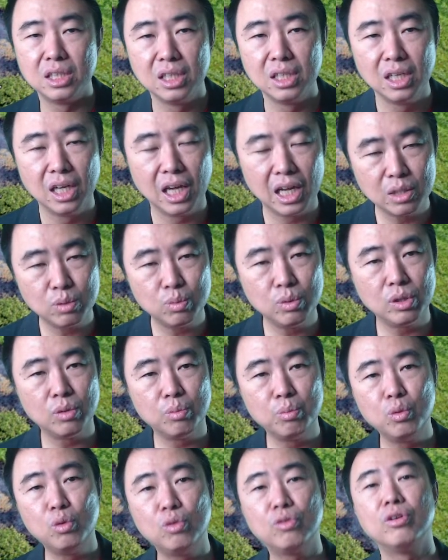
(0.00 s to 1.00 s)
As we
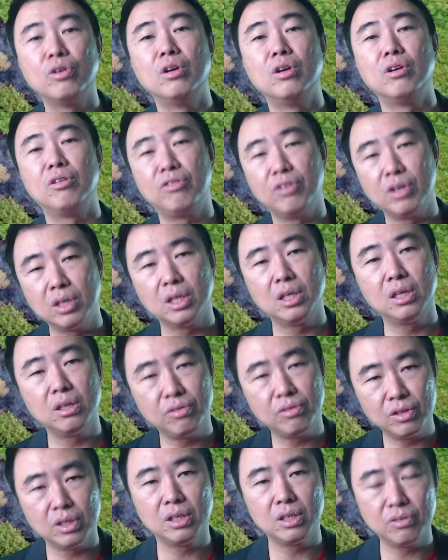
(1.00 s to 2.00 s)
move further
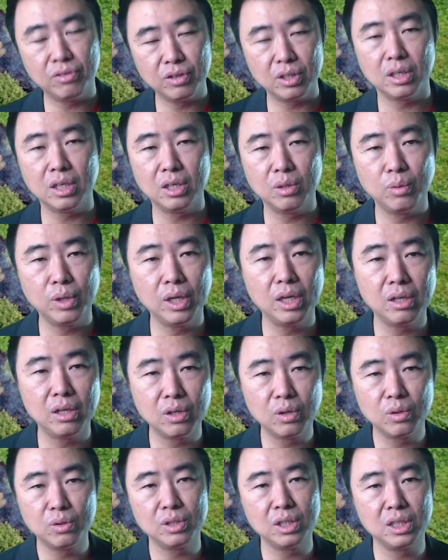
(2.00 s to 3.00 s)
away,
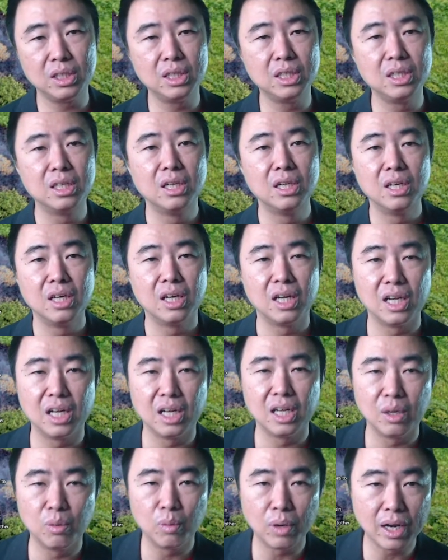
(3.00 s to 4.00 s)
the
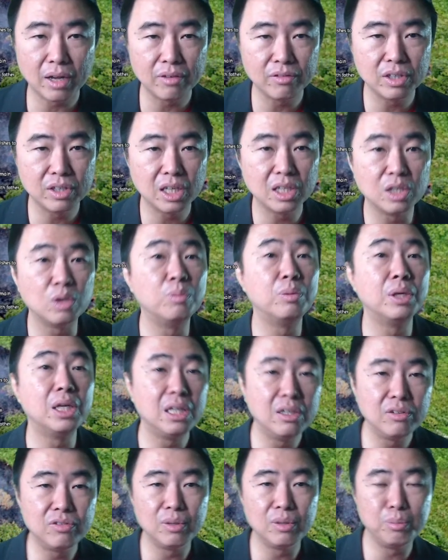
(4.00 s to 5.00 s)
whatever that you
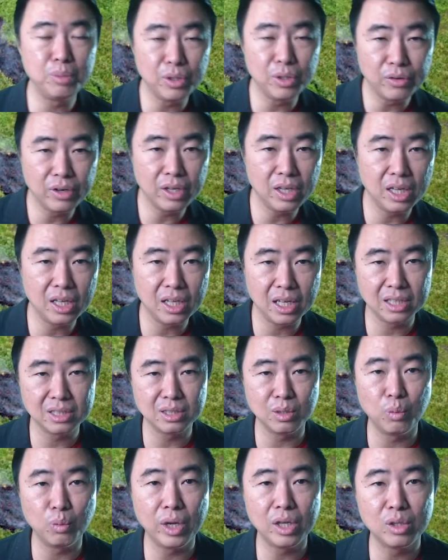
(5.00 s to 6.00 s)
believe in period 8 as
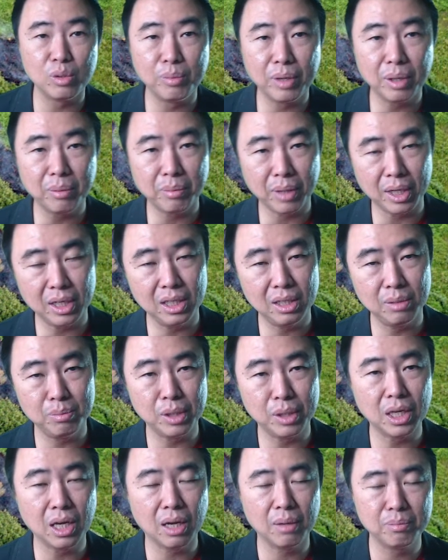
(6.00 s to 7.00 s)
a way to make money
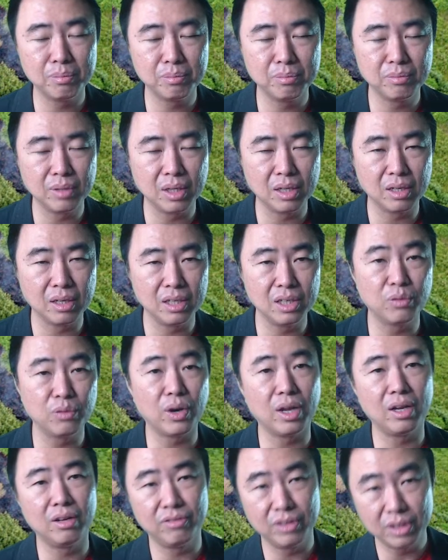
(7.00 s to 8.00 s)
become
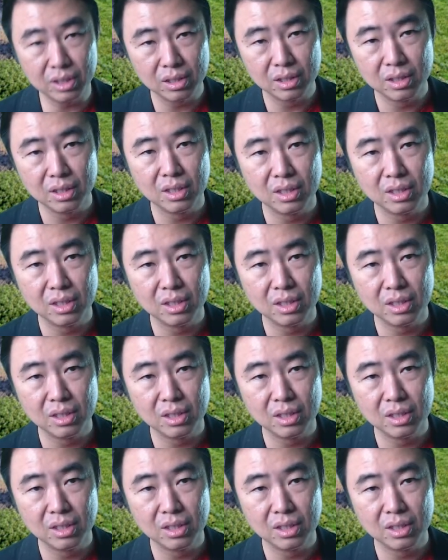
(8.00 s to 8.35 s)
irrelevant.